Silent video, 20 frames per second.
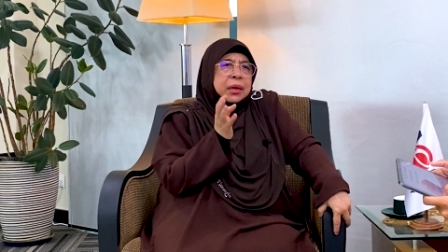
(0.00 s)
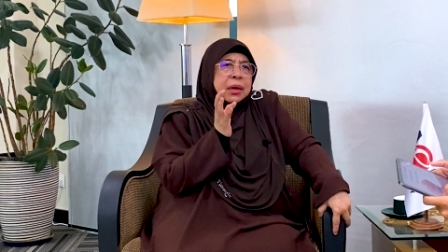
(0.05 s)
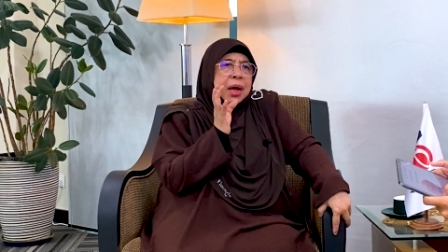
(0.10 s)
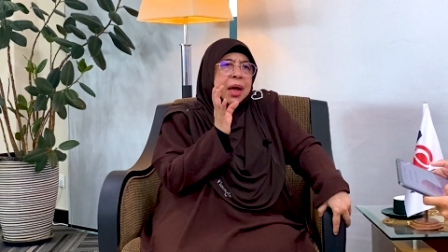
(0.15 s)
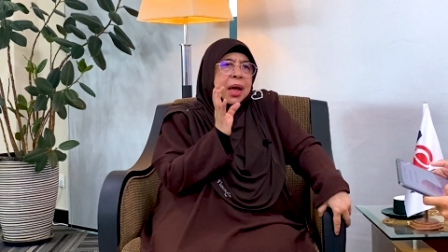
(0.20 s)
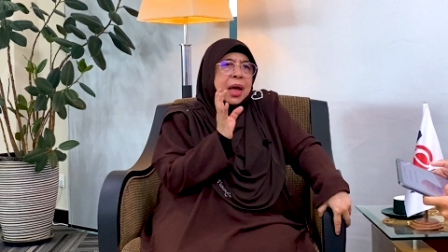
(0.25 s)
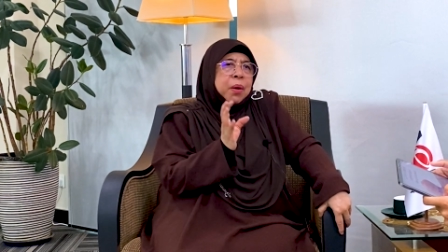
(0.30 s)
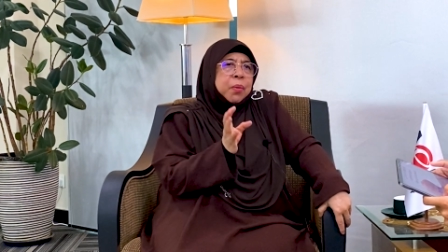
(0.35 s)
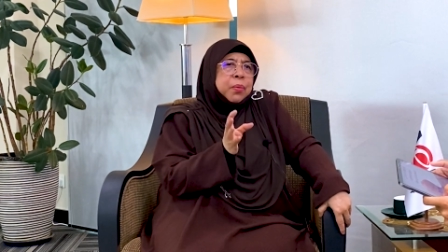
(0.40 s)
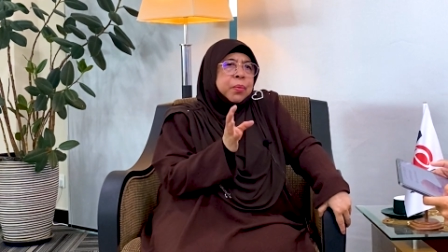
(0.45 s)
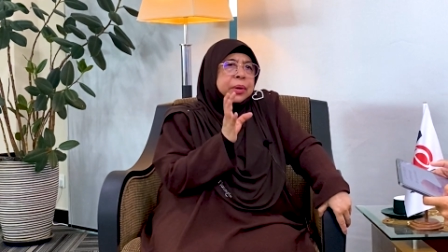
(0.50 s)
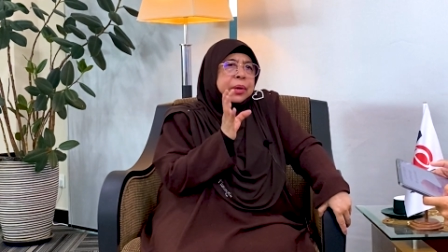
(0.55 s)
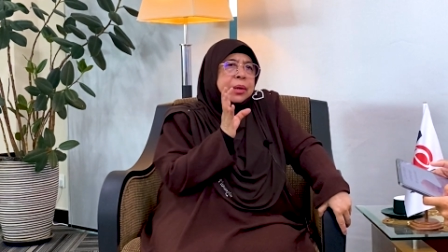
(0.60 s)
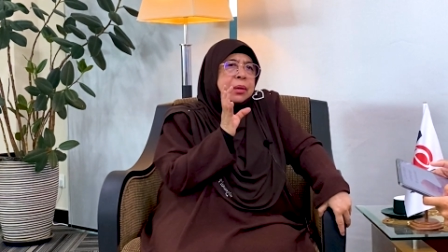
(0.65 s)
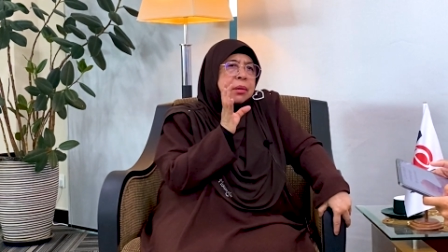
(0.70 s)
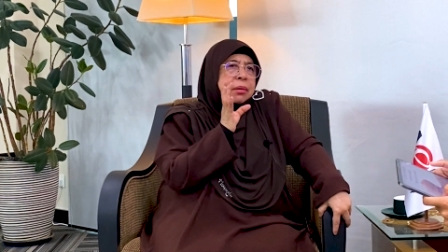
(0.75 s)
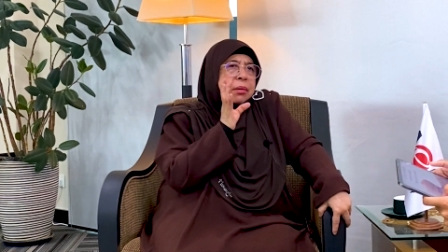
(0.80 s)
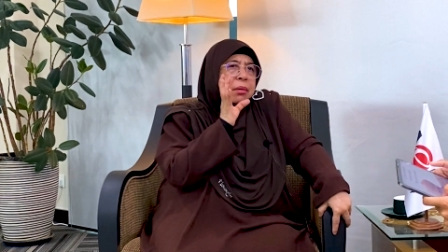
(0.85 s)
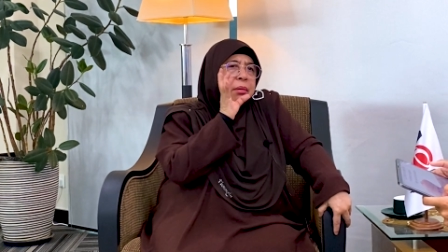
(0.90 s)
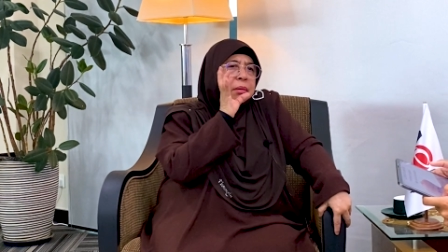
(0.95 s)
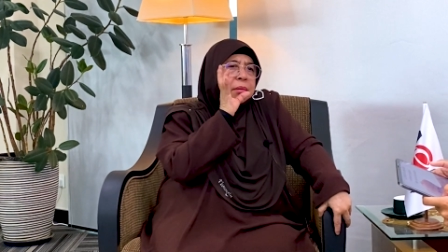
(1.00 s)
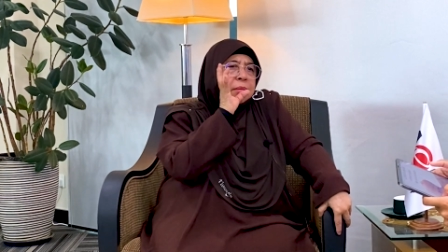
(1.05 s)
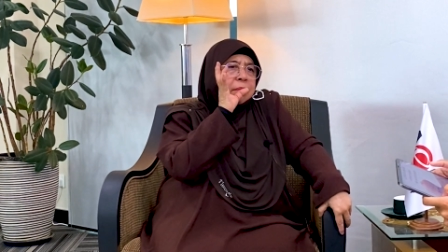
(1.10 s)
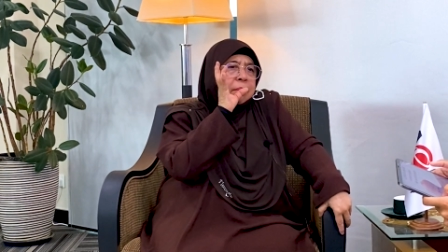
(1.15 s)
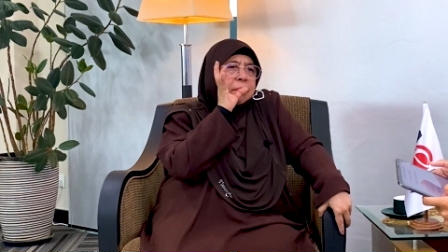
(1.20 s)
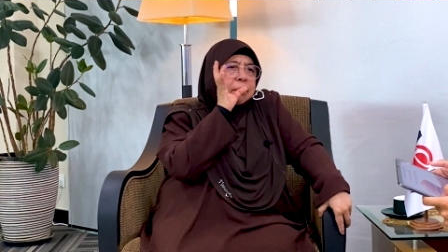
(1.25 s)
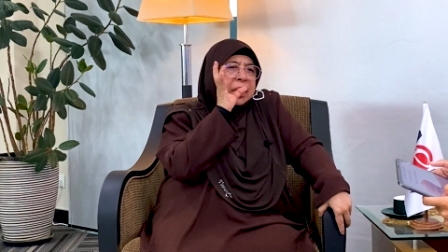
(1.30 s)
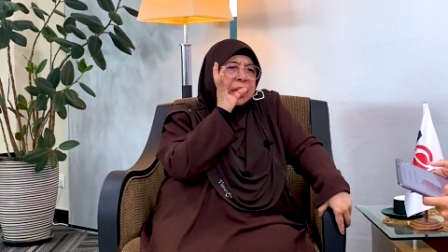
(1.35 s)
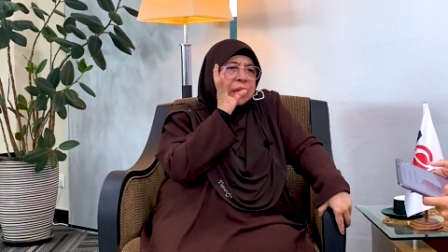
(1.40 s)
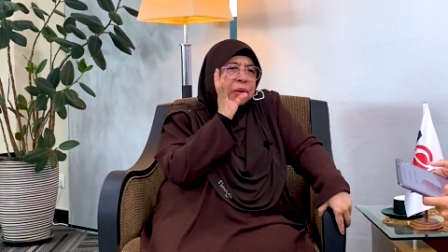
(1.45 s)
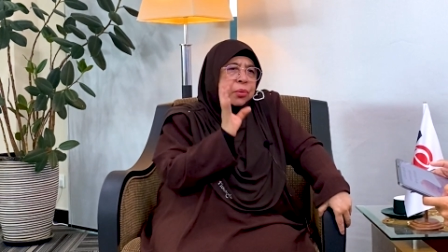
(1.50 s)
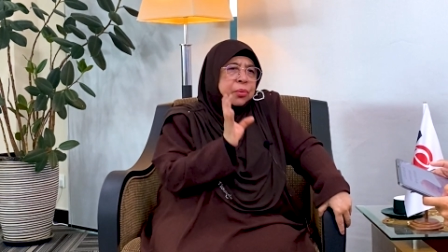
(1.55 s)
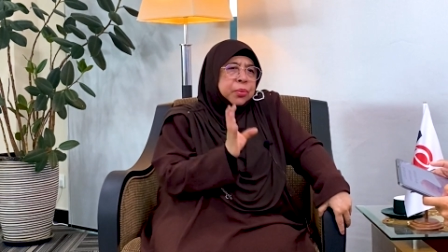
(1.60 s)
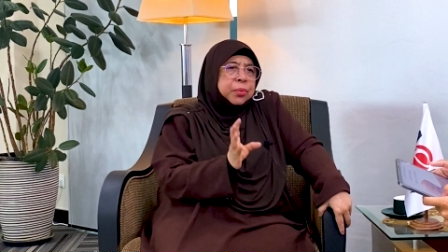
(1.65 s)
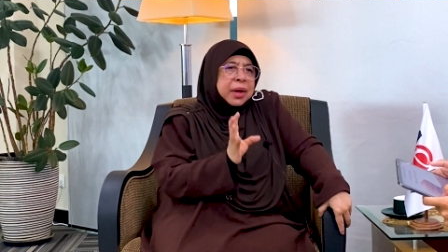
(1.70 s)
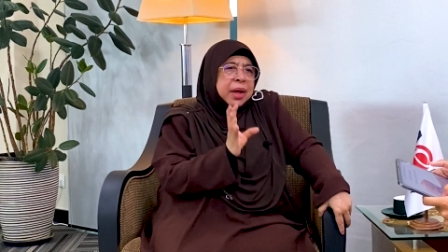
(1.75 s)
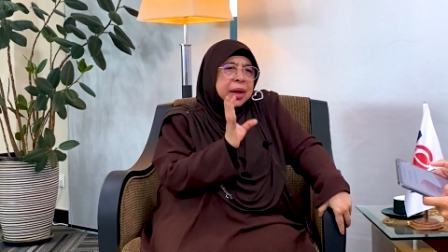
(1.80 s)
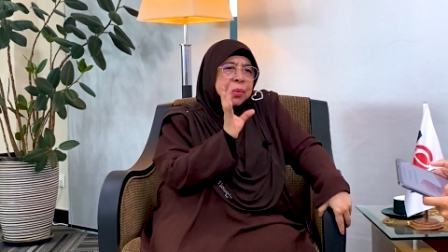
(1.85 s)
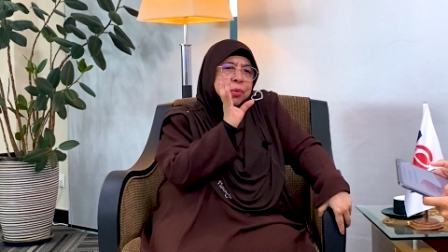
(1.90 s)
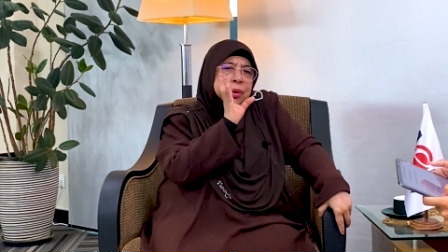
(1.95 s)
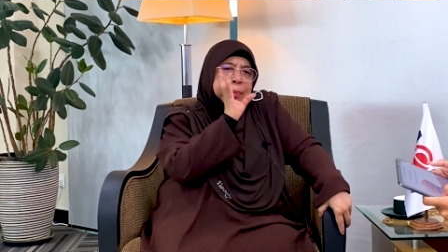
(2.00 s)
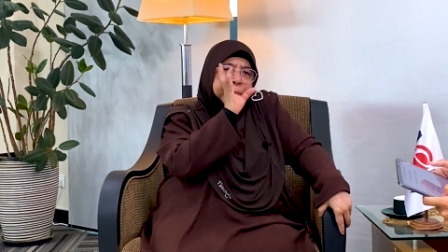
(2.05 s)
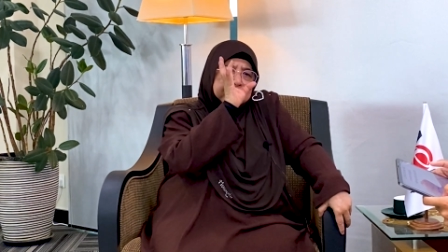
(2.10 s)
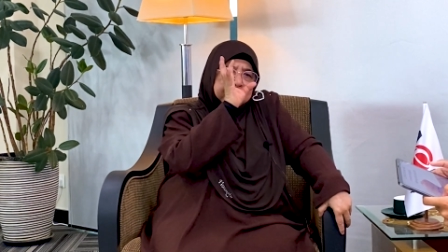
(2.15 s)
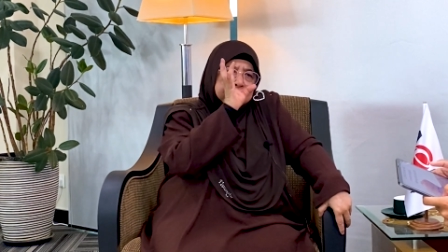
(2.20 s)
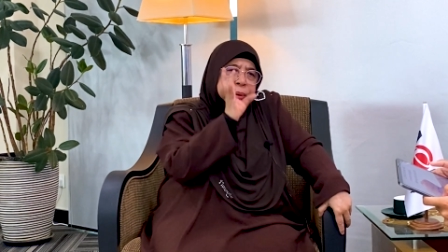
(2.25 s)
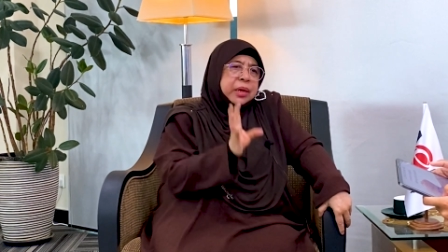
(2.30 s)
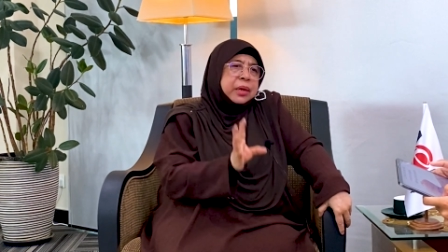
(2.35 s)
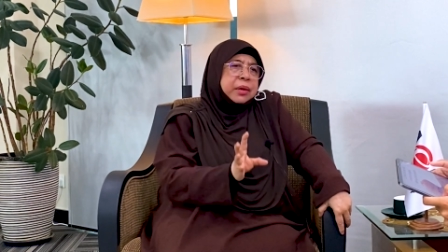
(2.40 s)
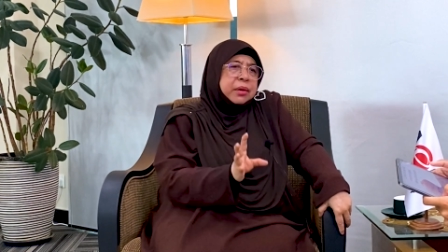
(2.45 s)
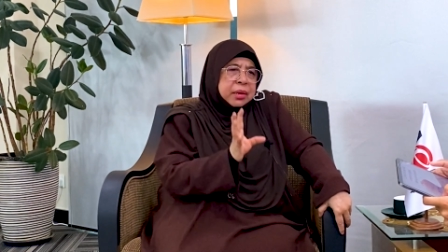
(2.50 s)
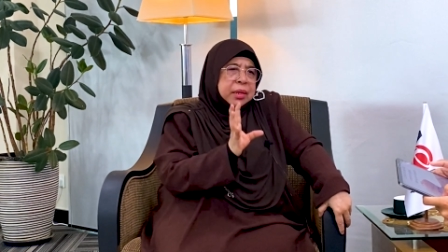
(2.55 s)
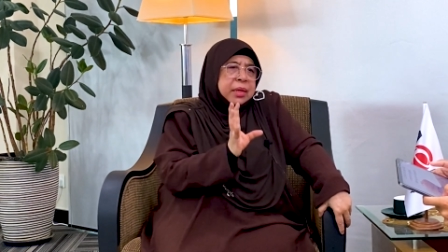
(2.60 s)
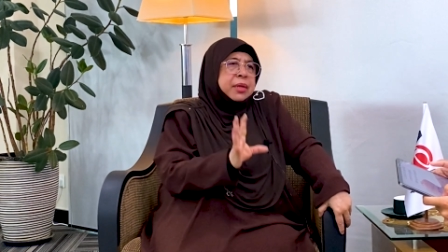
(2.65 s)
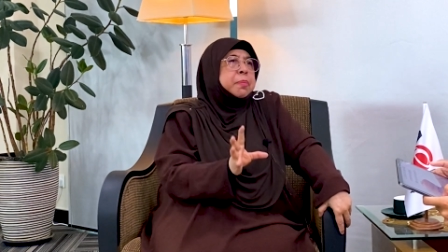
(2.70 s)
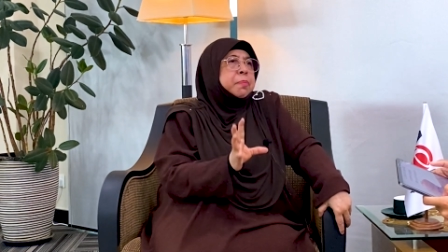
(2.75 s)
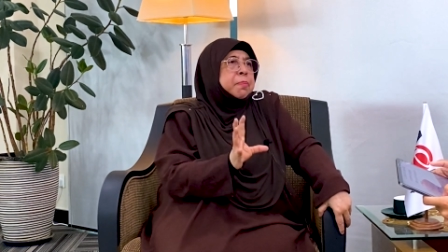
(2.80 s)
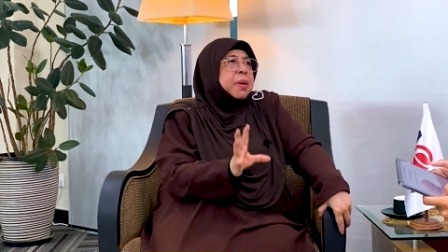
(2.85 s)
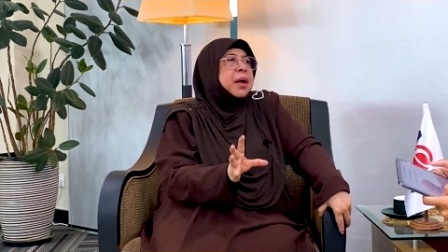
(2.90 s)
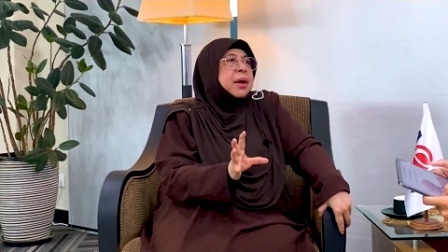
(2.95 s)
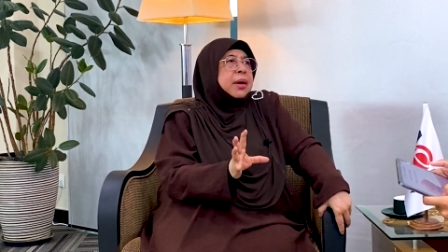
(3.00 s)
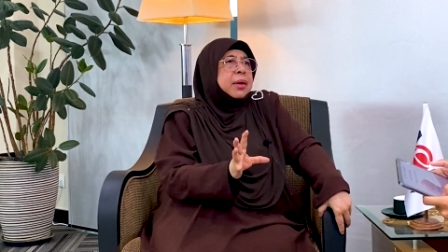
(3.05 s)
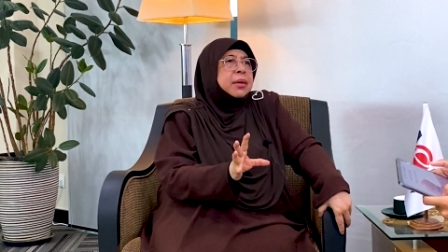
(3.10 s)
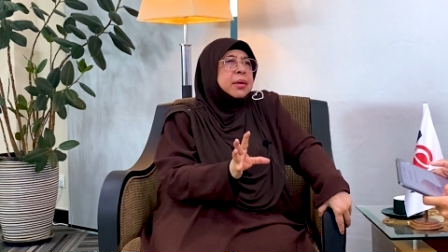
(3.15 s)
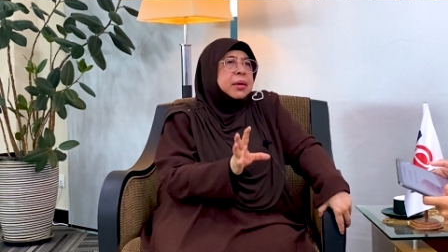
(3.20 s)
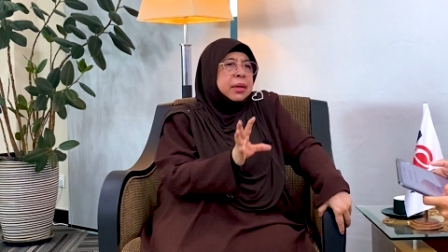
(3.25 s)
I will put this part,